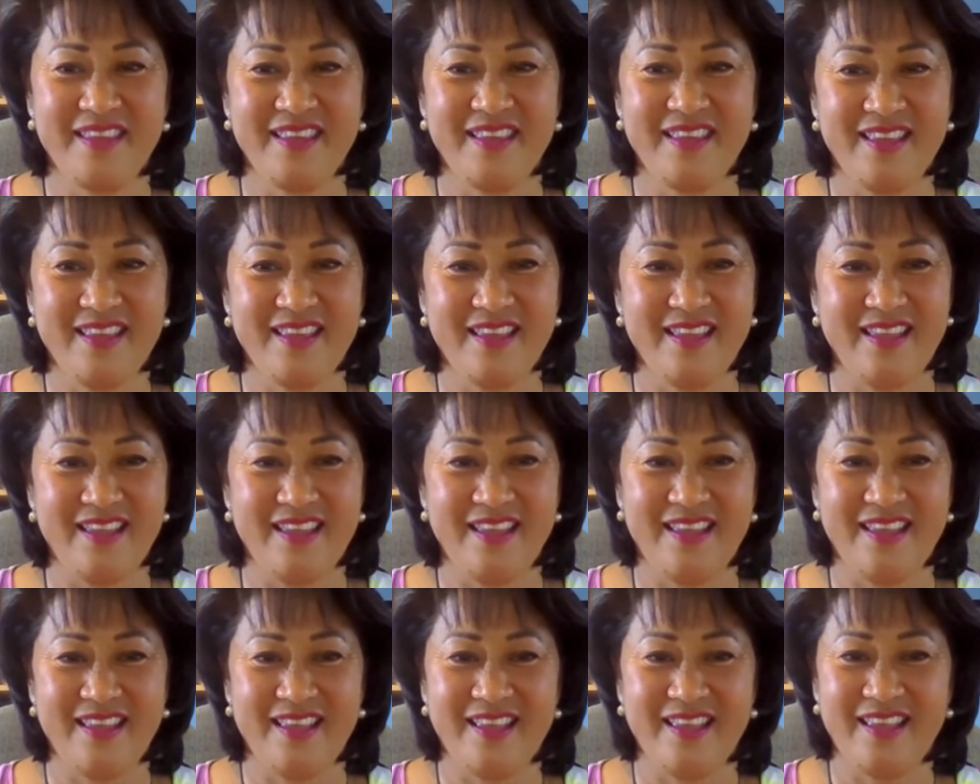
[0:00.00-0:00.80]

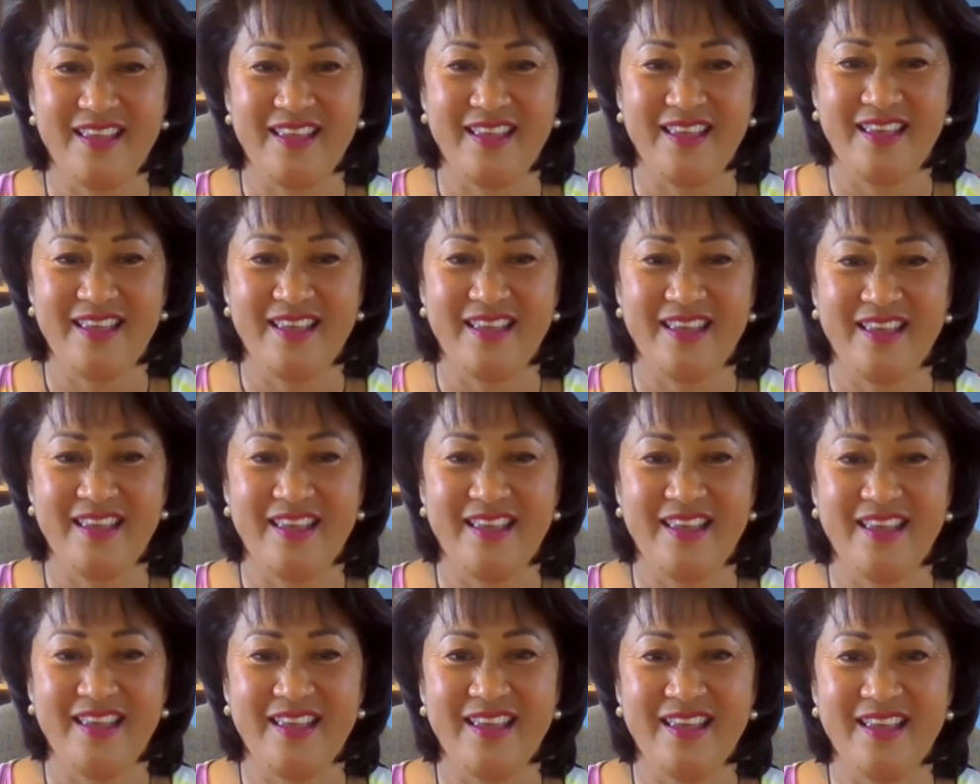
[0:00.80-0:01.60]

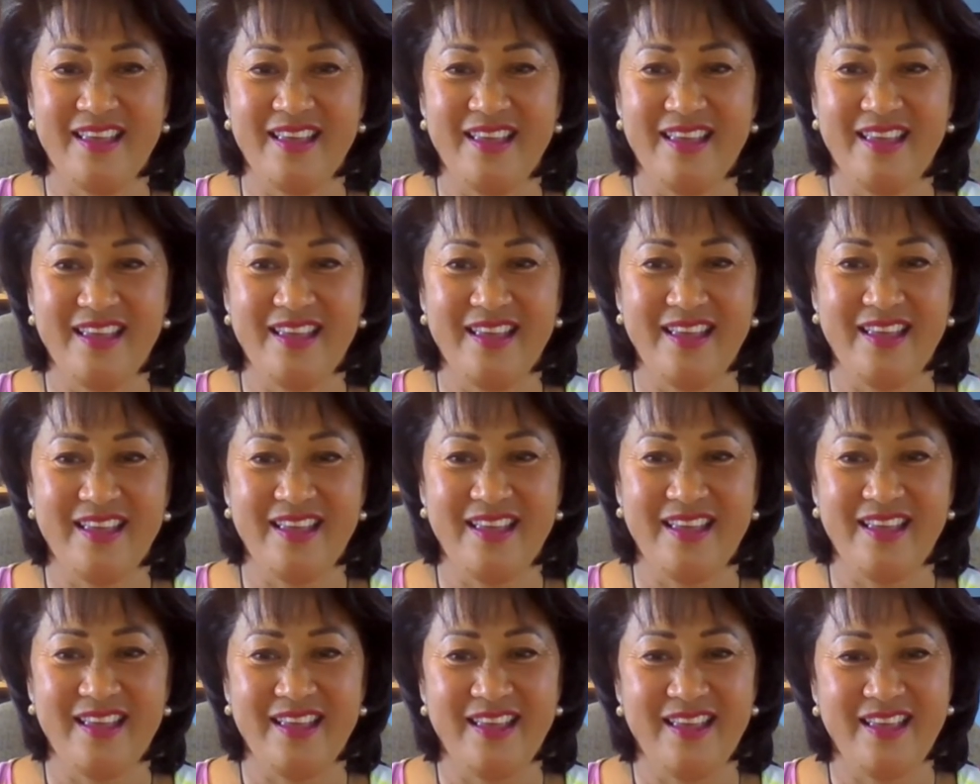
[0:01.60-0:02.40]

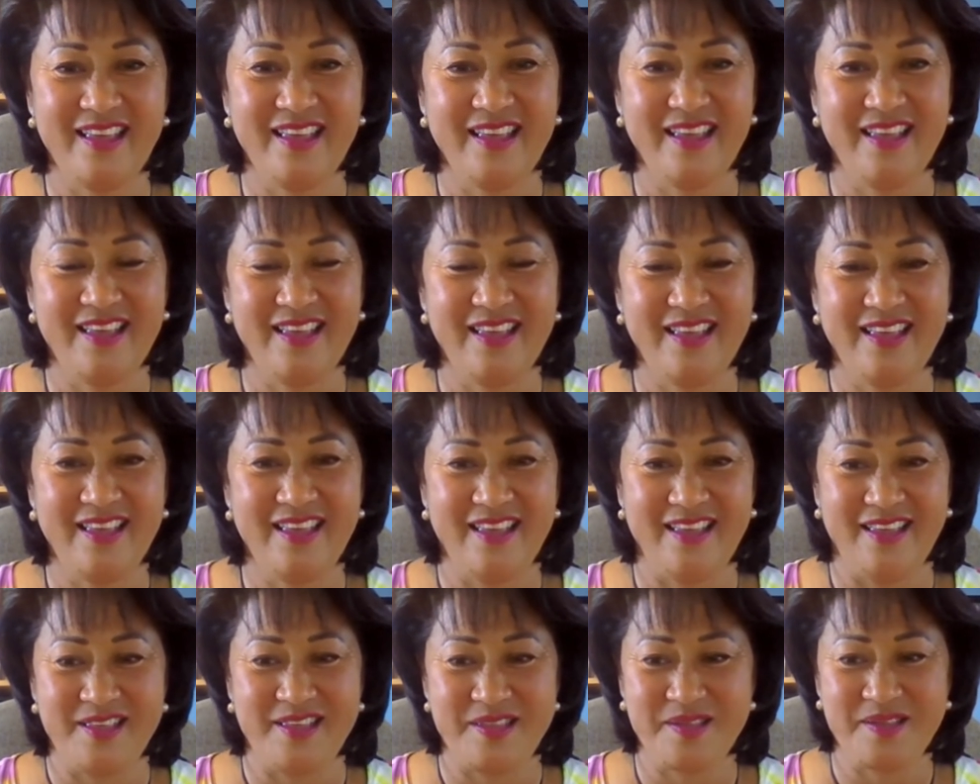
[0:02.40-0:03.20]

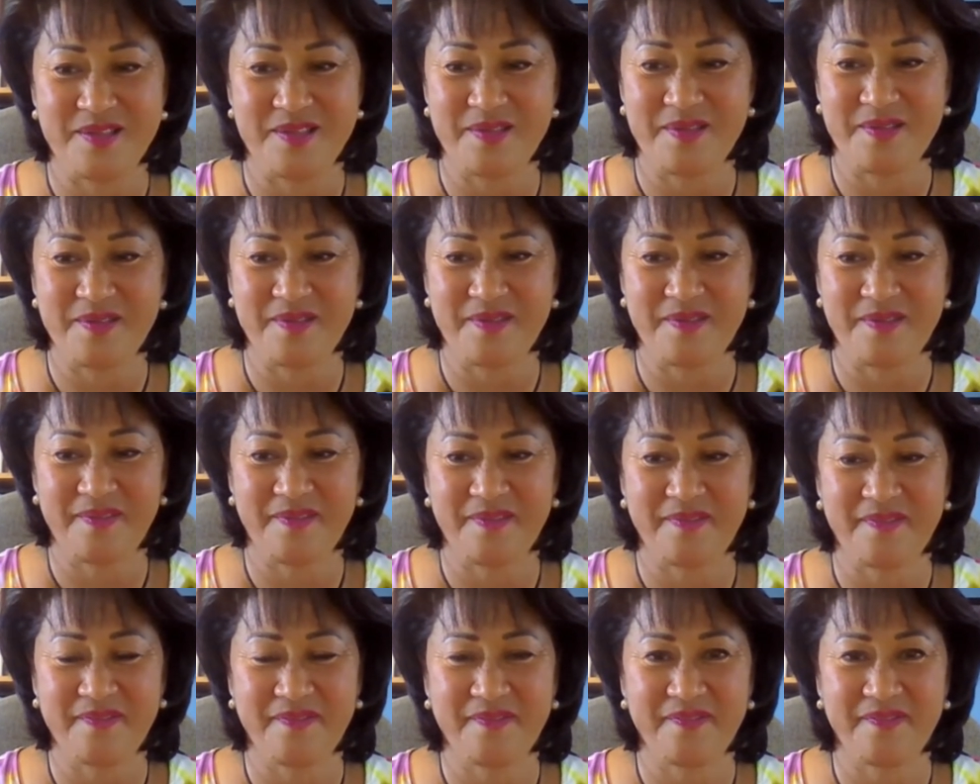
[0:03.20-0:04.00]

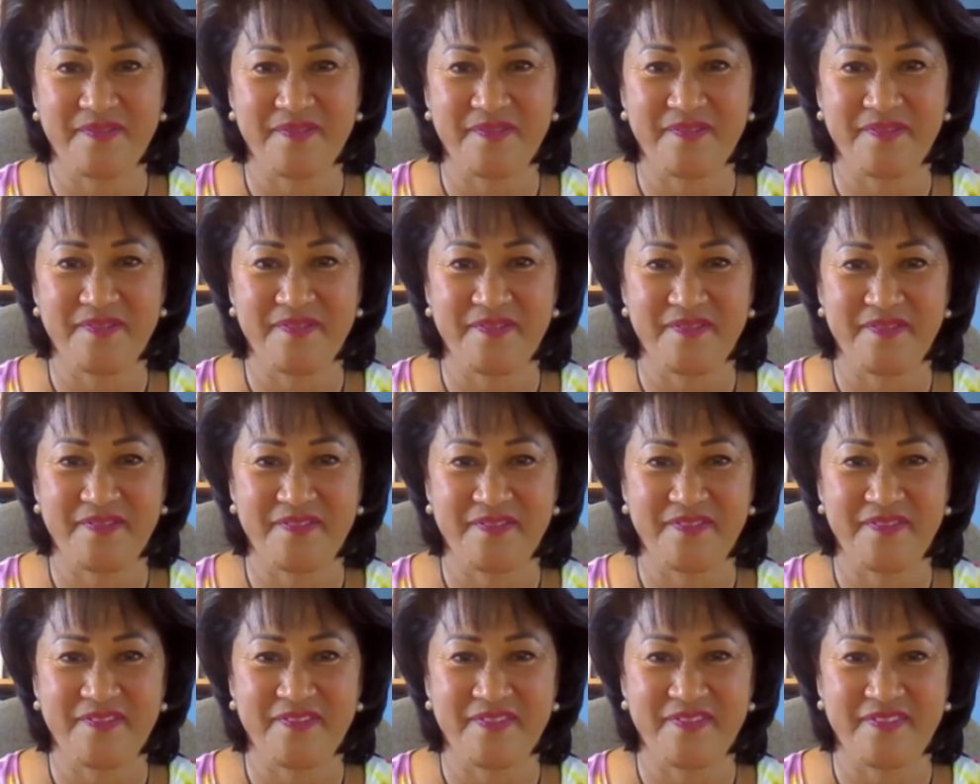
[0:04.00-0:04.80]

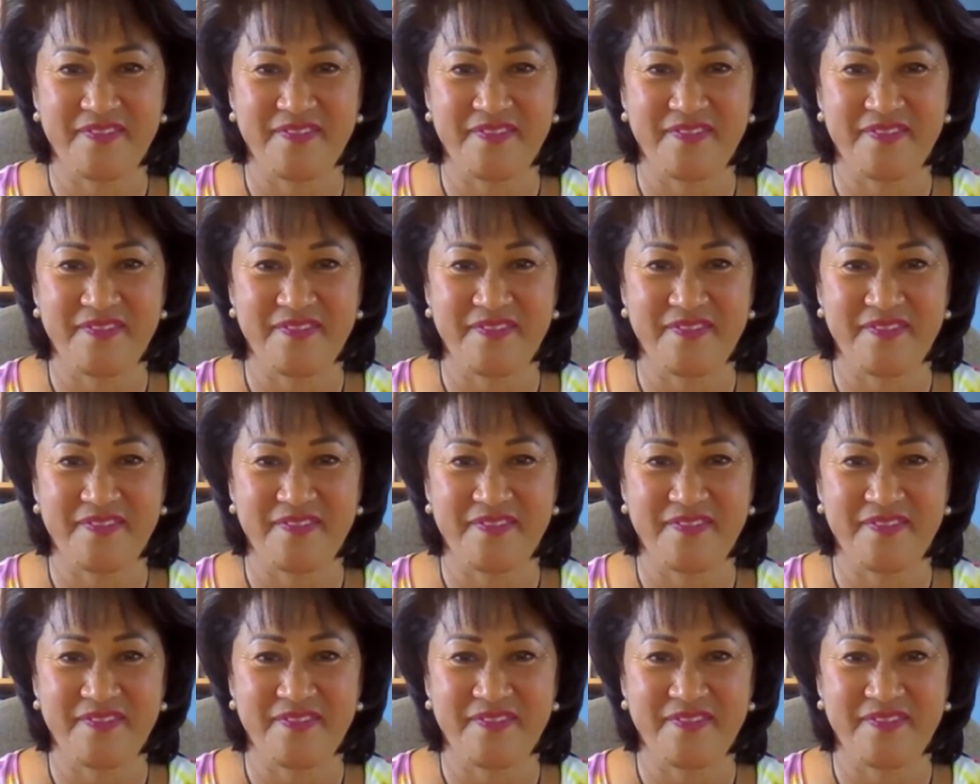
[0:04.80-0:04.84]
This person isn't speaking.